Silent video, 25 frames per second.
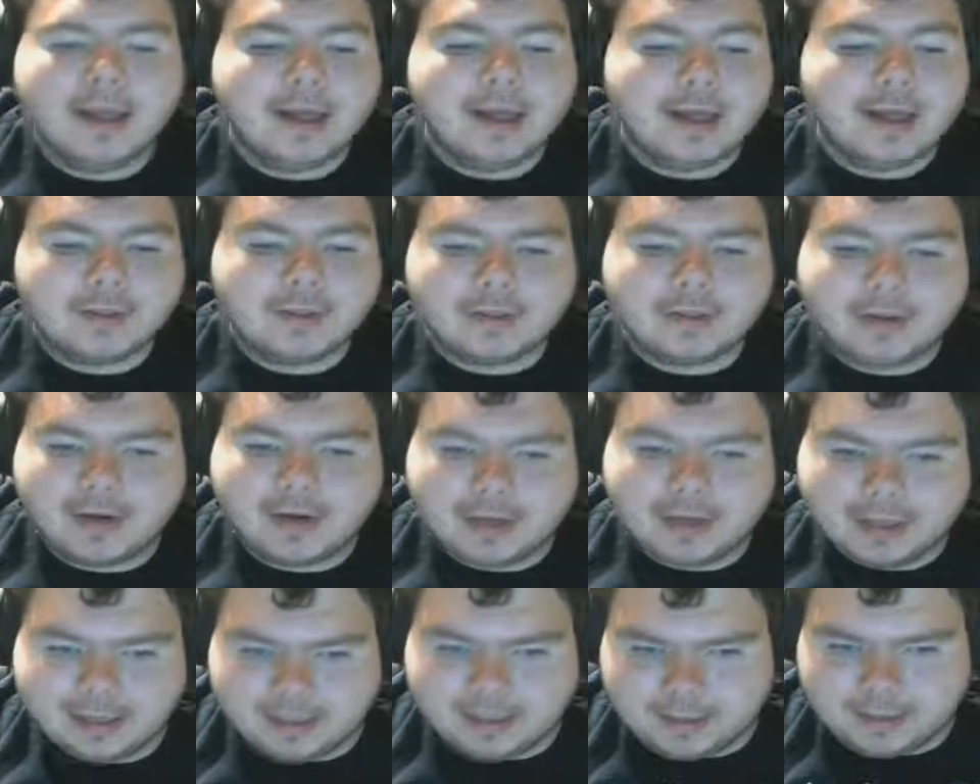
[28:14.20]
Sorry, I
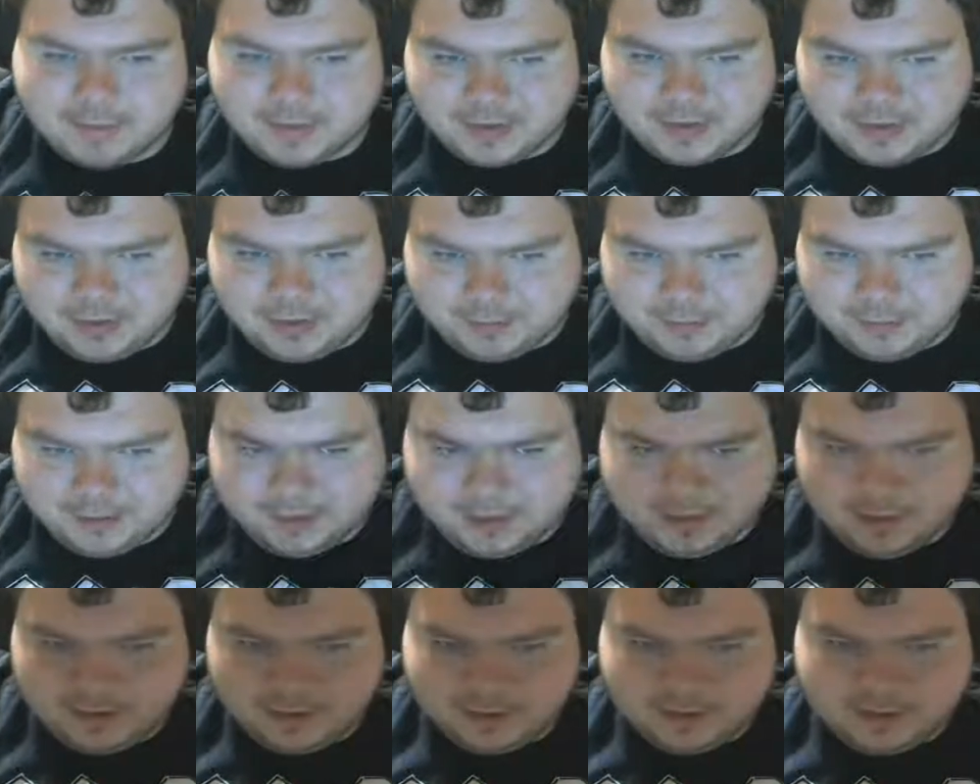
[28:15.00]
got that mixed up with
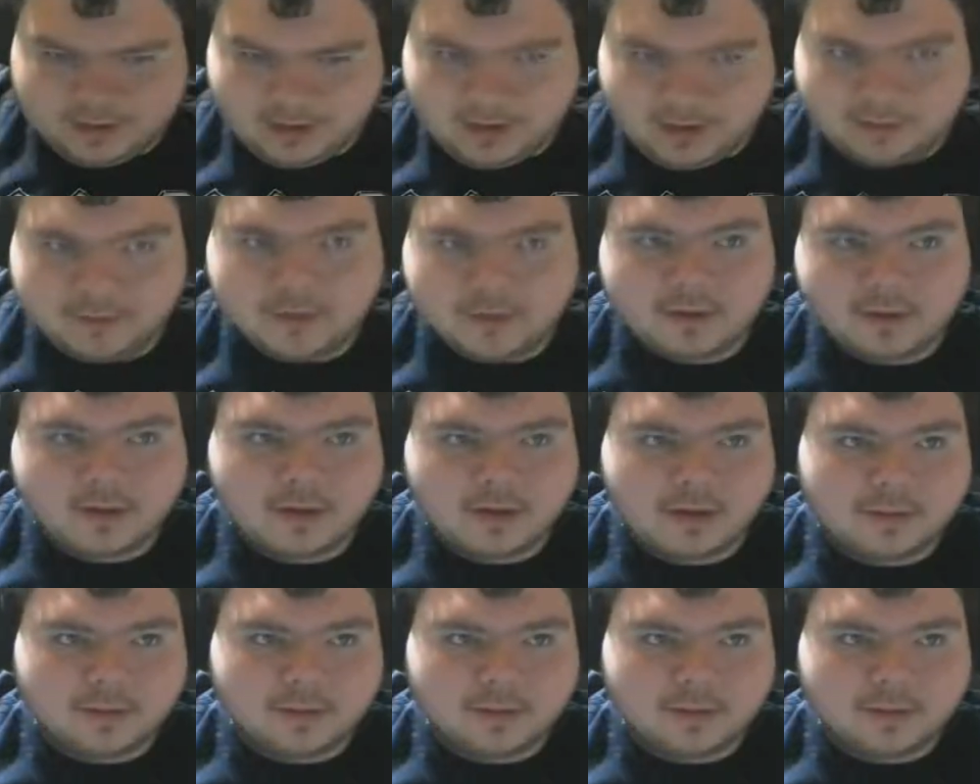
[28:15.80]
another game. It's